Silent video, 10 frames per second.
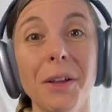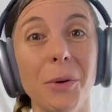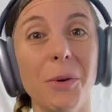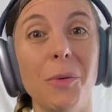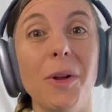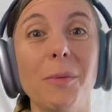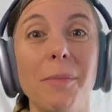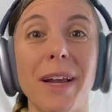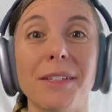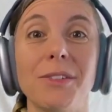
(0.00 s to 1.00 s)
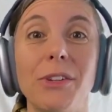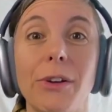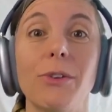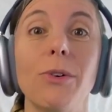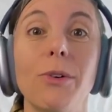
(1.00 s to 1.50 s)
Hello and welcome back to
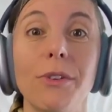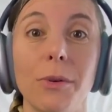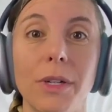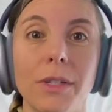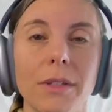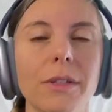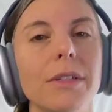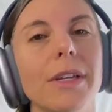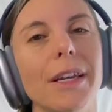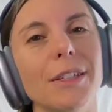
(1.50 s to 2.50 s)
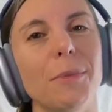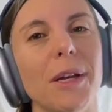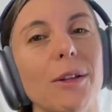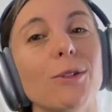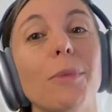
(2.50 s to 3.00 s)
Dr. Neurosaurus. Today's
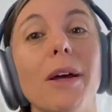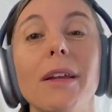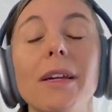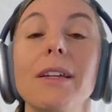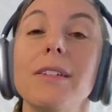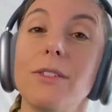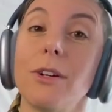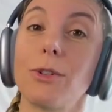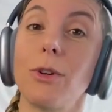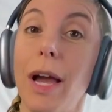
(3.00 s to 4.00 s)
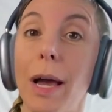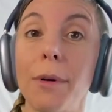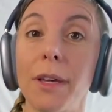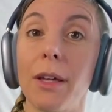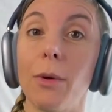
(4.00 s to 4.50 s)
Paleo Spotlight is Dr.
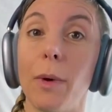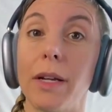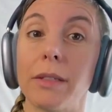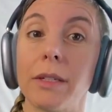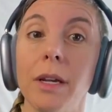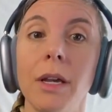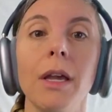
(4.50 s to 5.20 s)
Abigail West.